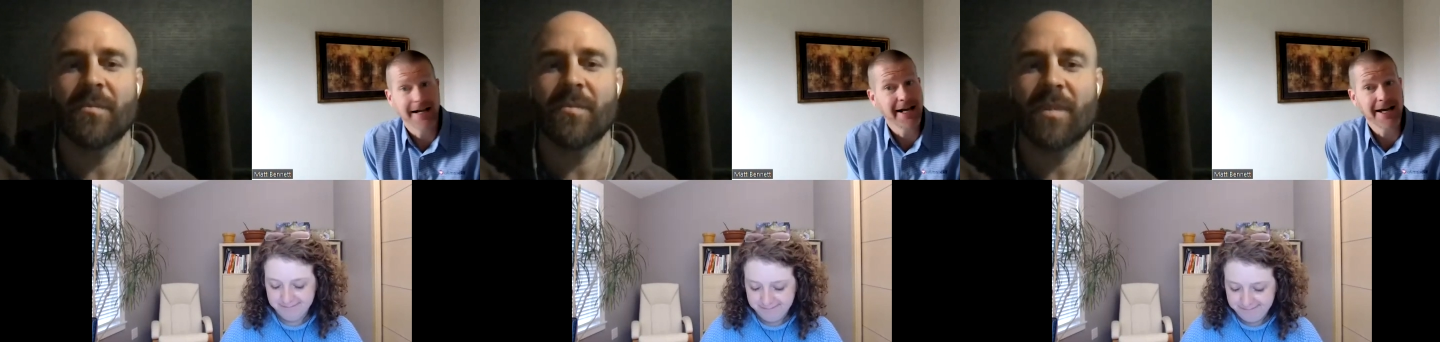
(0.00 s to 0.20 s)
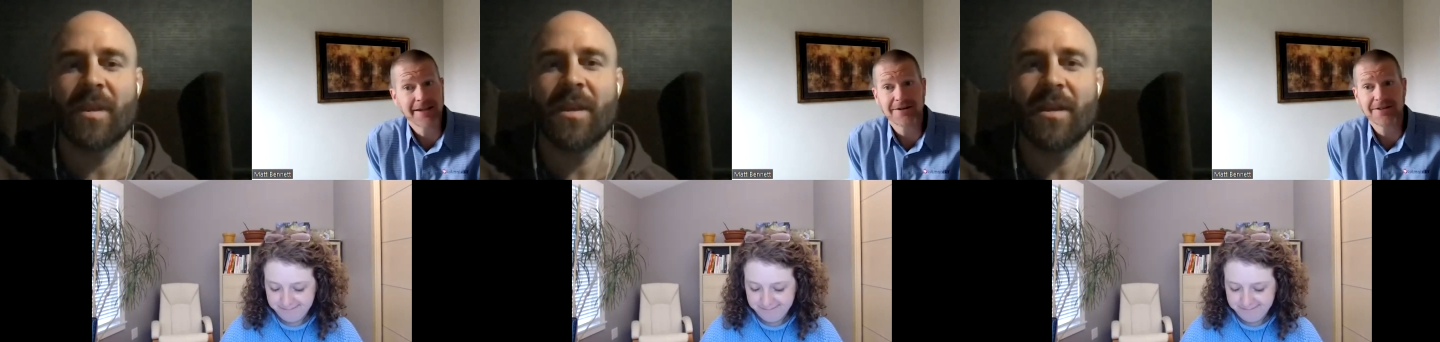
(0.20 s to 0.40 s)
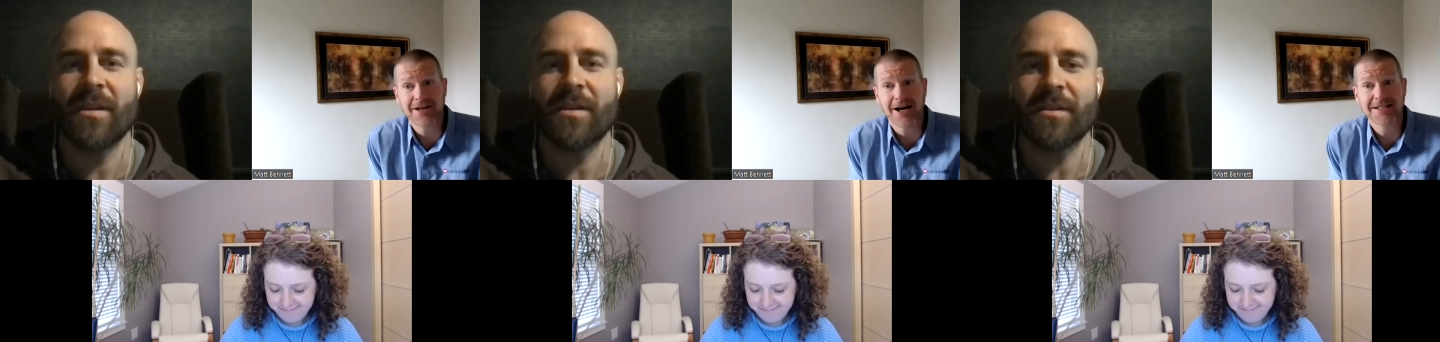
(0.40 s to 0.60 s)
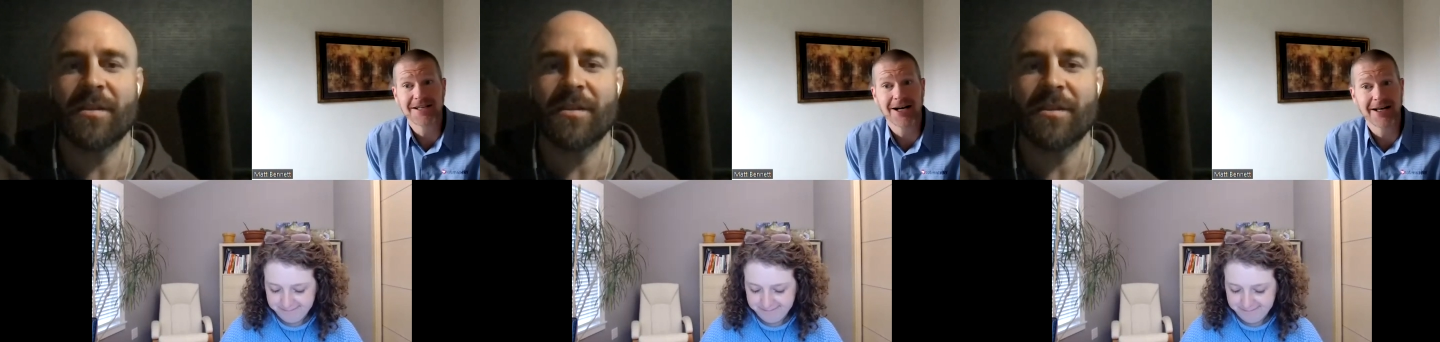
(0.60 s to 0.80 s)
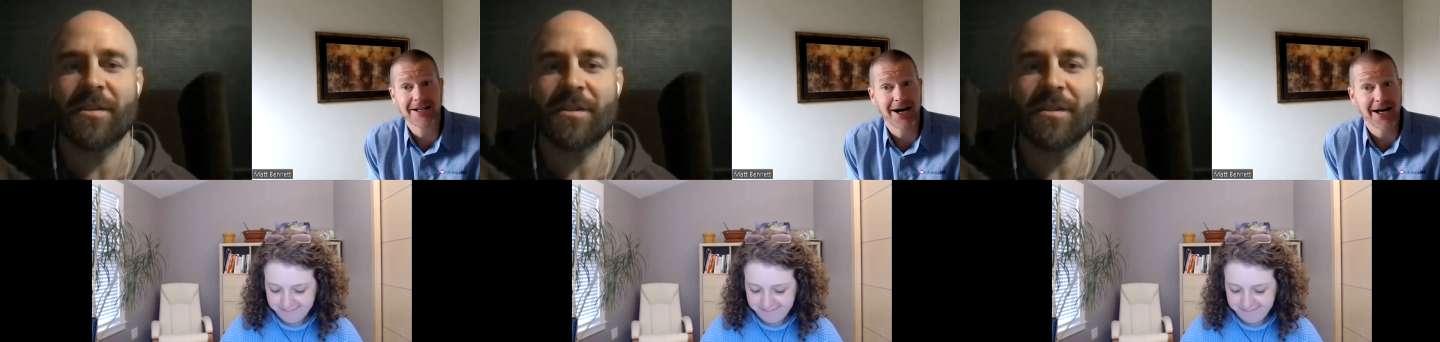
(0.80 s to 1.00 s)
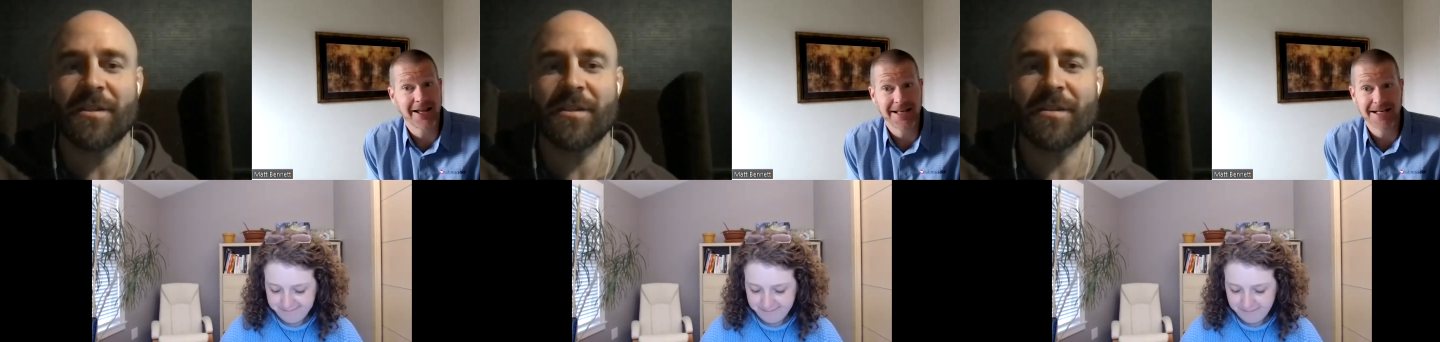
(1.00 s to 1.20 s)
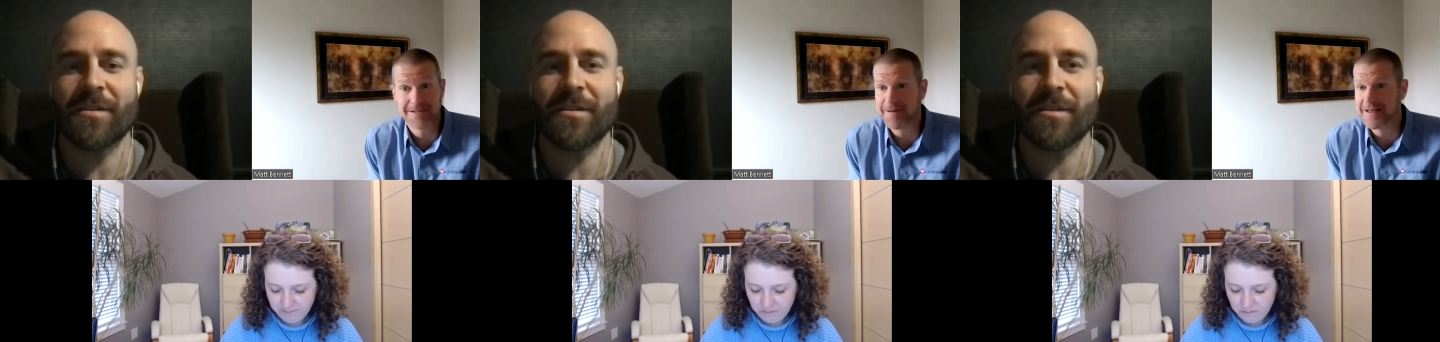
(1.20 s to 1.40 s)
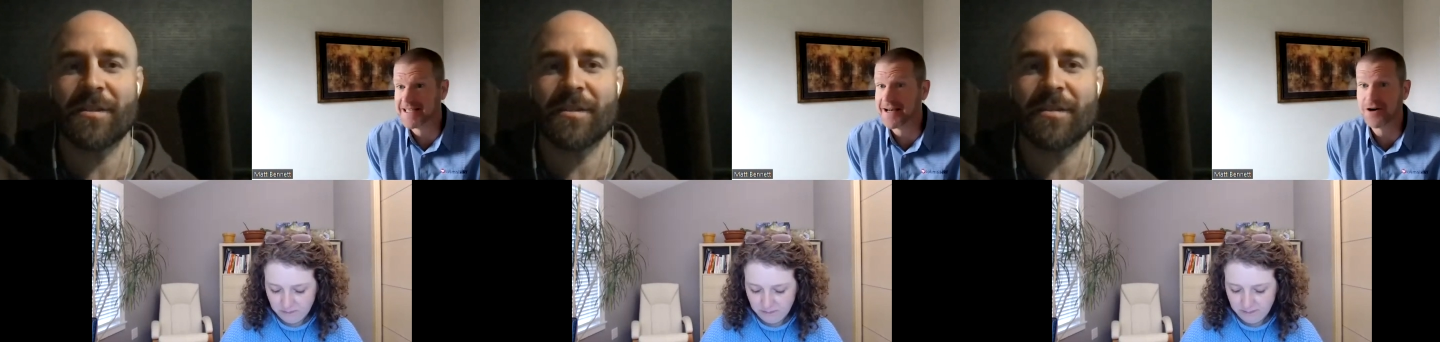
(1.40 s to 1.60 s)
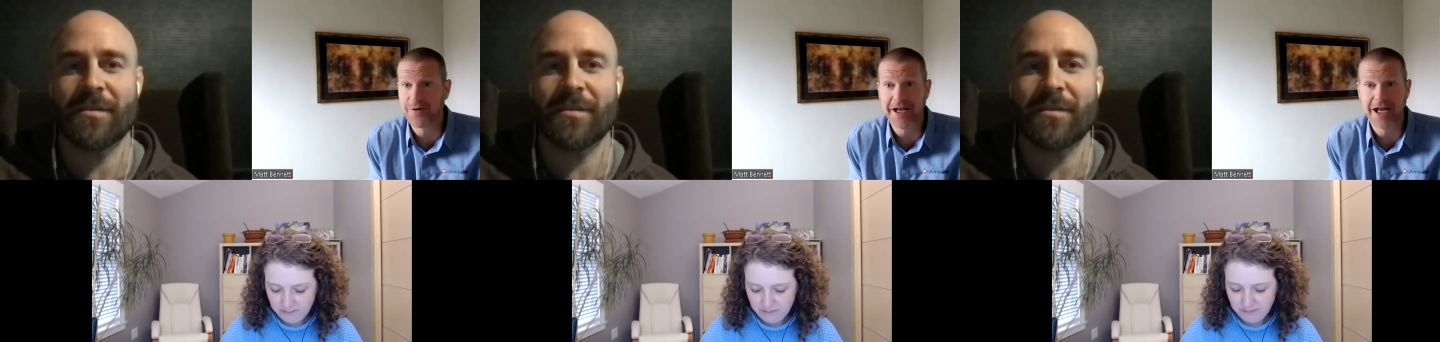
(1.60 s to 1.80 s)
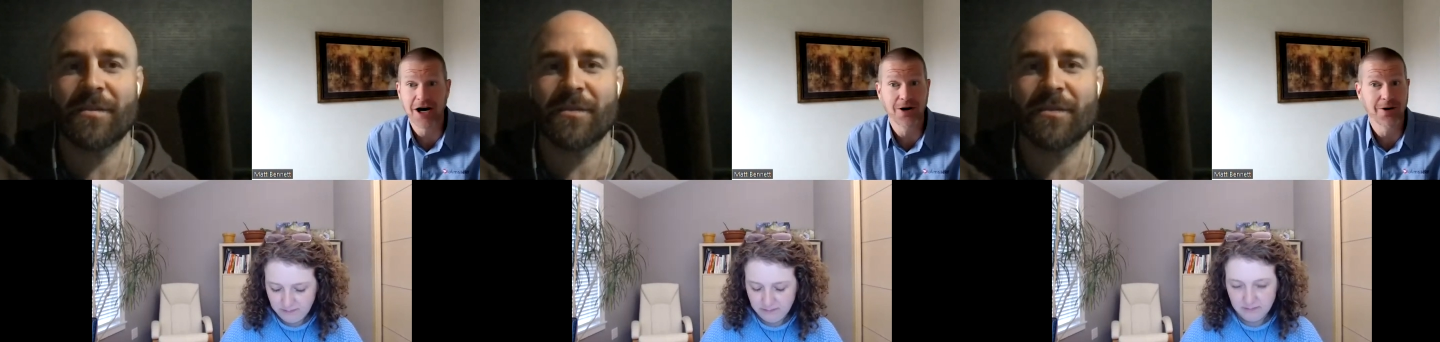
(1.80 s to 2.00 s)
Speaker 1: Any other thoughts on this piece? I
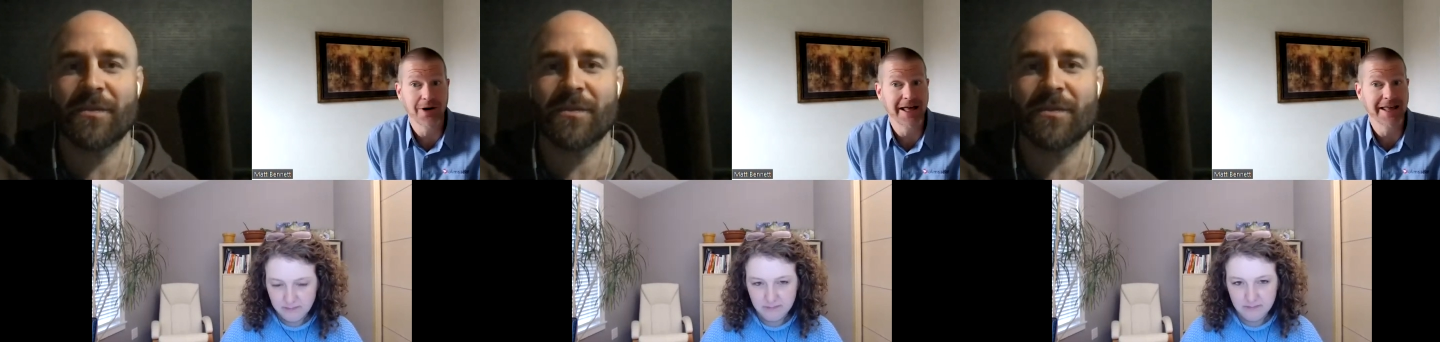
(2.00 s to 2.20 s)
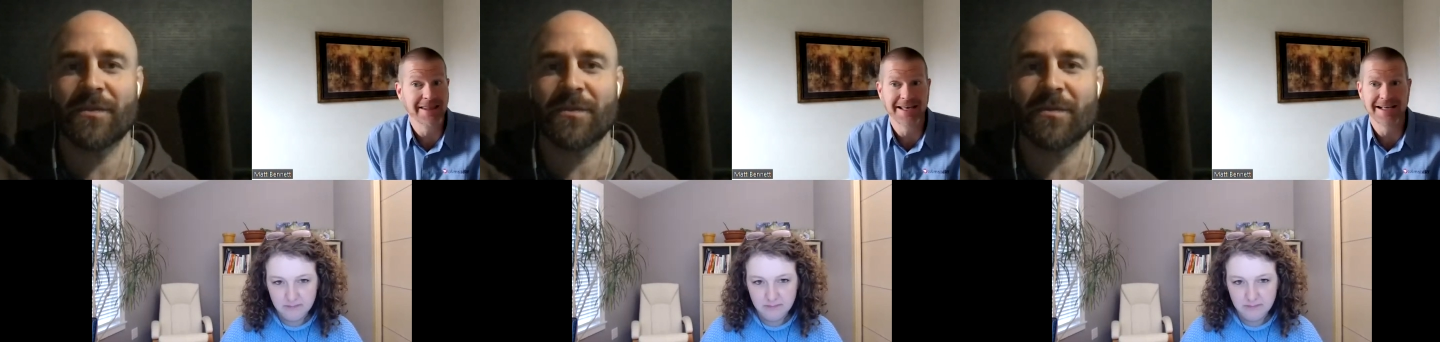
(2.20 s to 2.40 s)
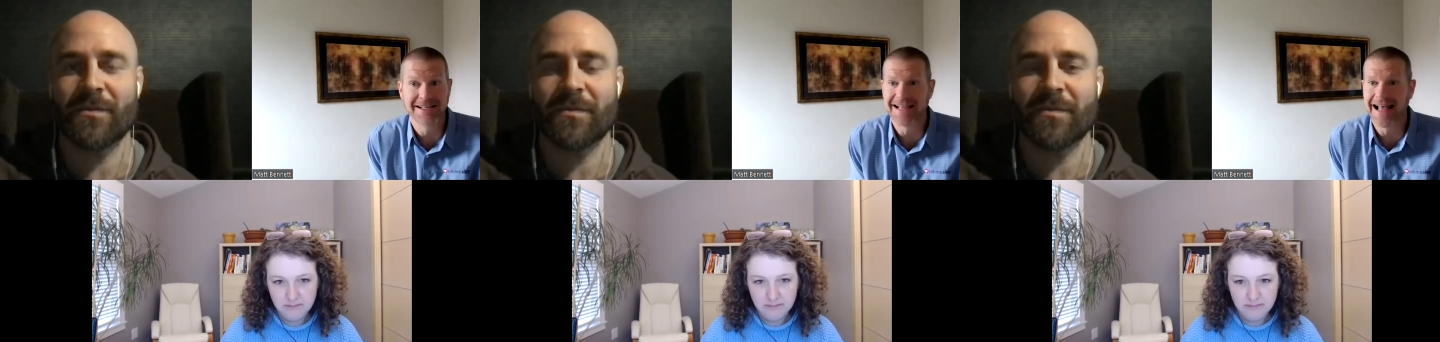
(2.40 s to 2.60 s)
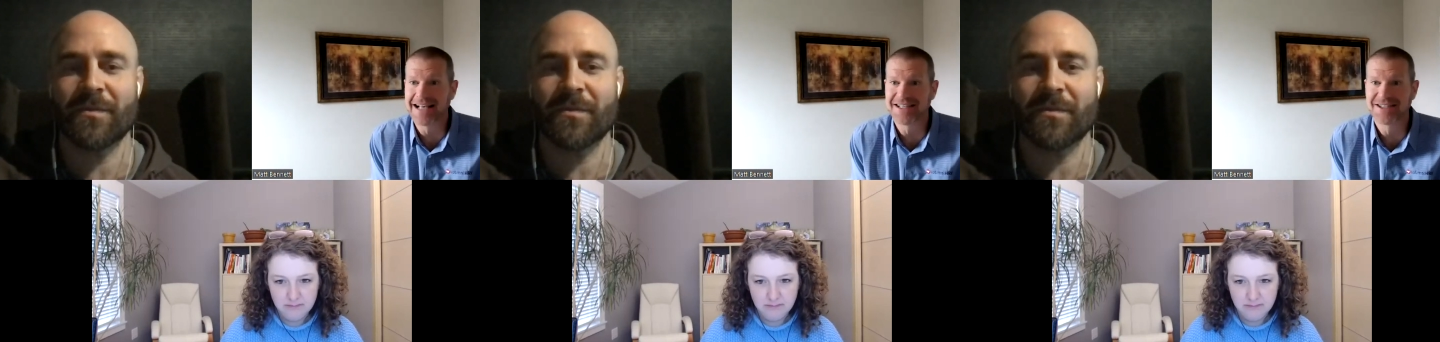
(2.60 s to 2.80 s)
know we go in these